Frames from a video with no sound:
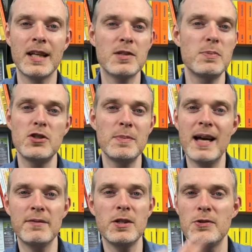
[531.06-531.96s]
Let's presume
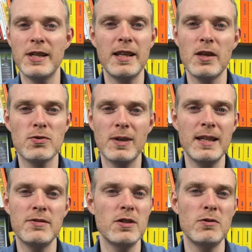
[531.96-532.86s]
you haven't used any of those
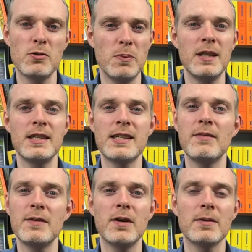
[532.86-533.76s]
reliefs and you just put in the
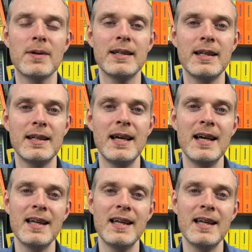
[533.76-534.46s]
75 grand in.